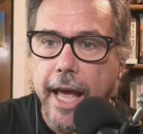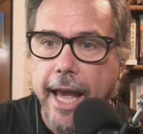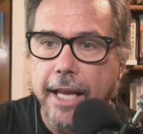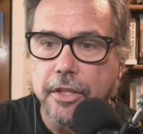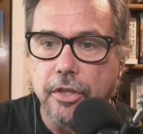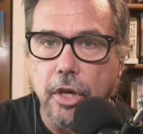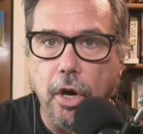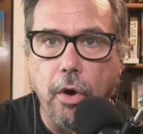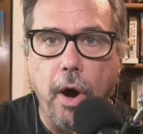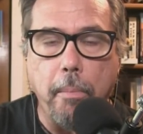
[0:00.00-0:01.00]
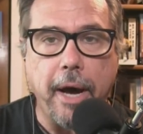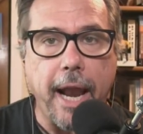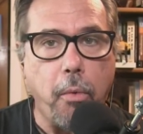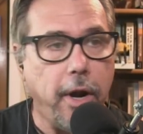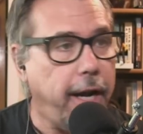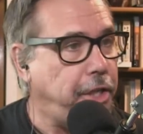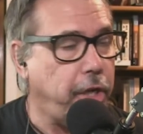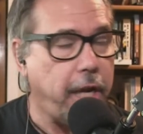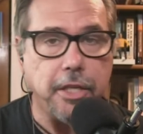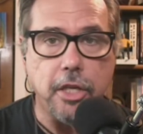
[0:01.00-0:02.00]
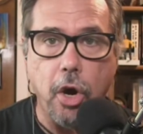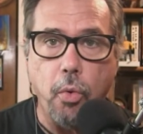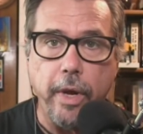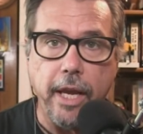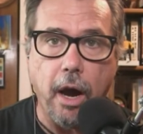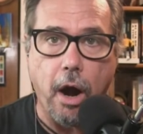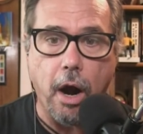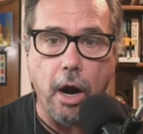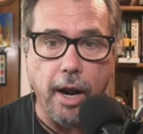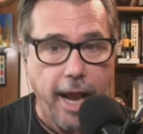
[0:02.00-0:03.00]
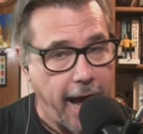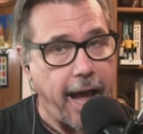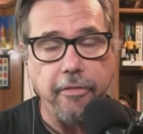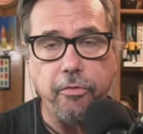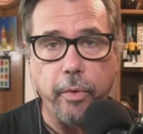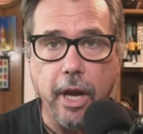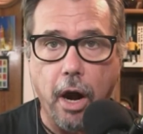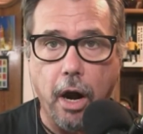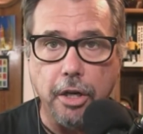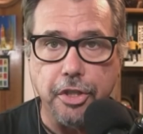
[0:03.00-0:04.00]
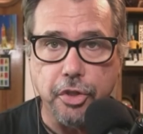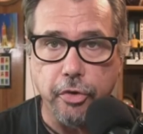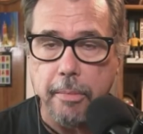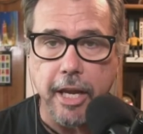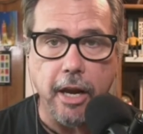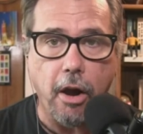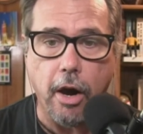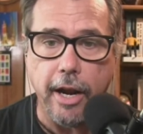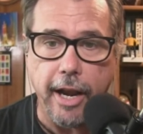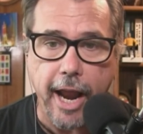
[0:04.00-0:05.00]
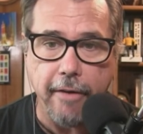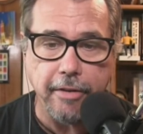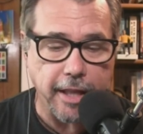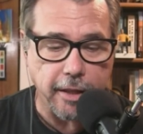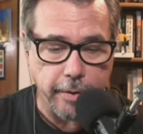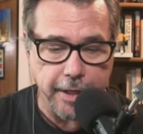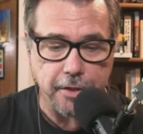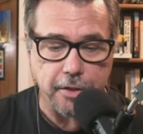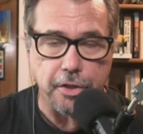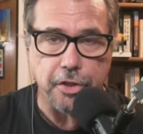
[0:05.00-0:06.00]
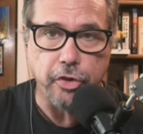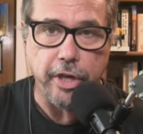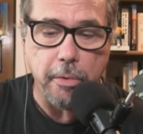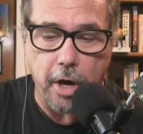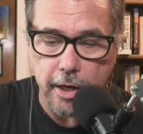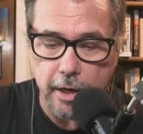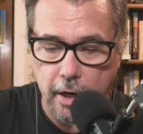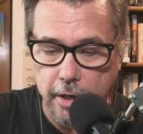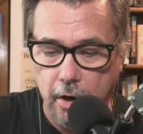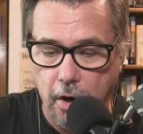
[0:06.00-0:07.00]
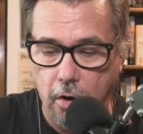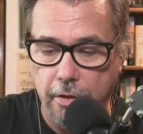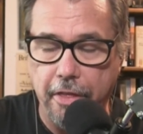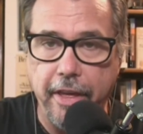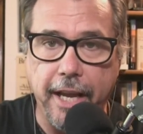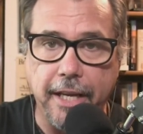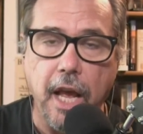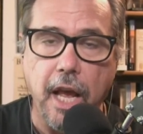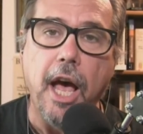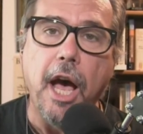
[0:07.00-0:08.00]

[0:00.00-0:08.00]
And so, but I want to let you guys know we are live, we are streaming on everything there is to stream on, on all the things.